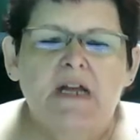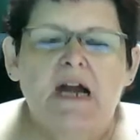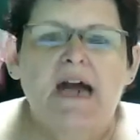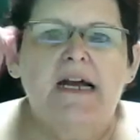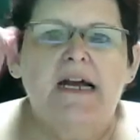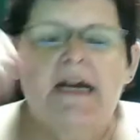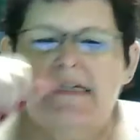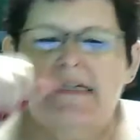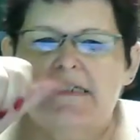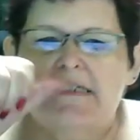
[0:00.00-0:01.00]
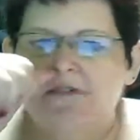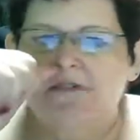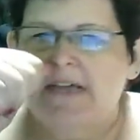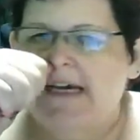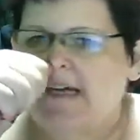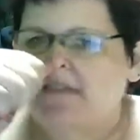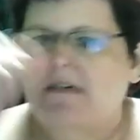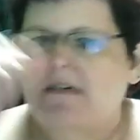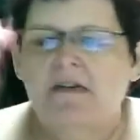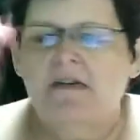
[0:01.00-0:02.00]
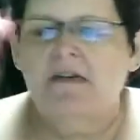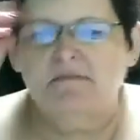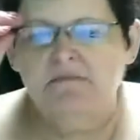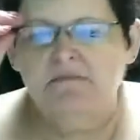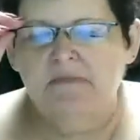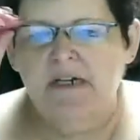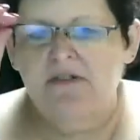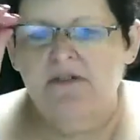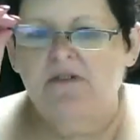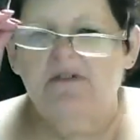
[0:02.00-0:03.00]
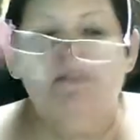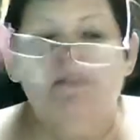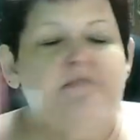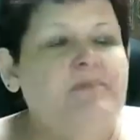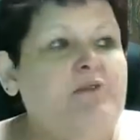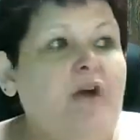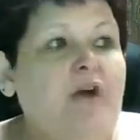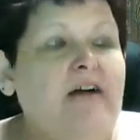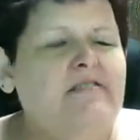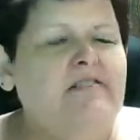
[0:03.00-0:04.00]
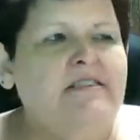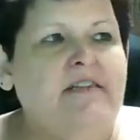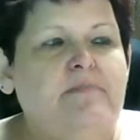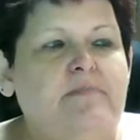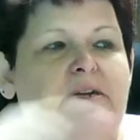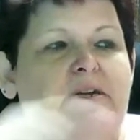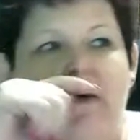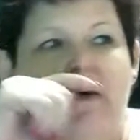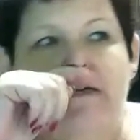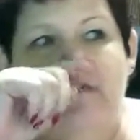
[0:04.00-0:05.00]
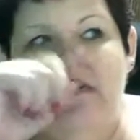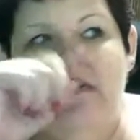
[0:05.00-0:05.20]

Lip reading: Hi guys, it's Lynette. I know it's been a while since I've been on.